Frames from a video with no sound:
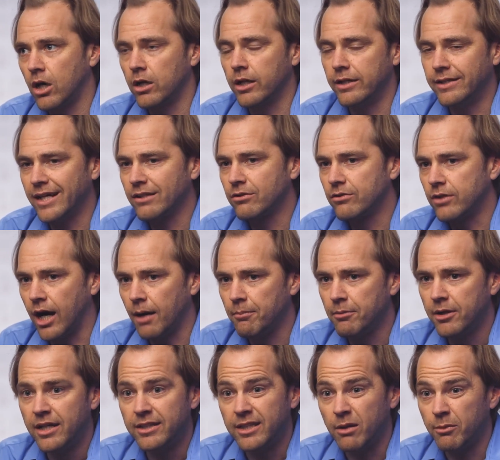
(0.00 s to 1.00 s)
on a
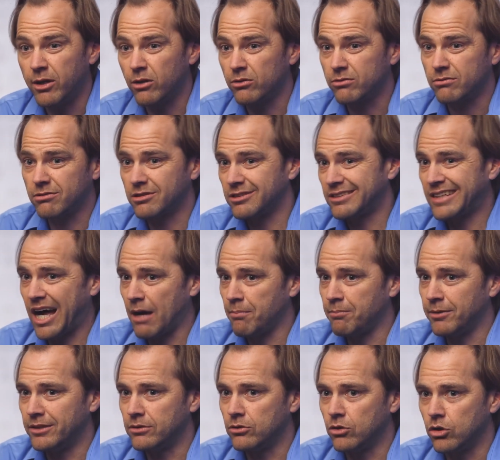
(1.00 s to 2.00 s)
desktop that we don't
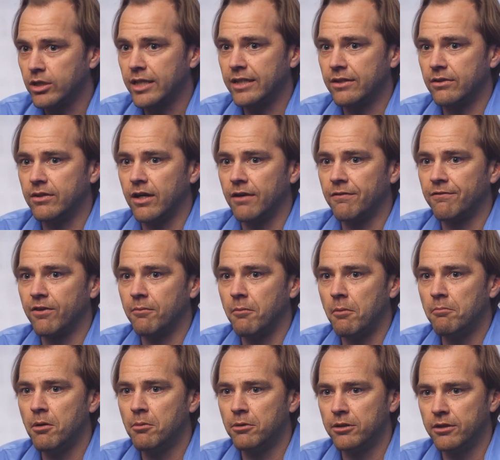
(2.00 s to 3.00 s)
stop and look at stuff
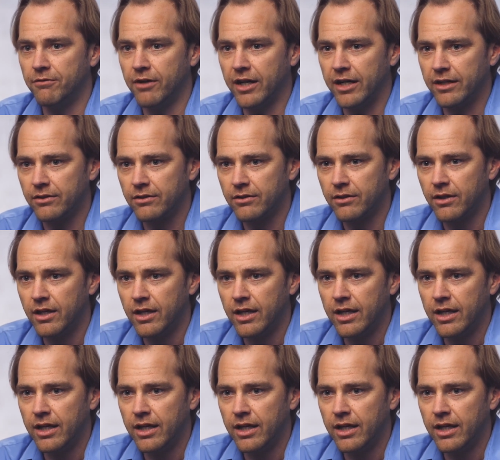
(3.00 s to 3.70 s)
from a mobile device.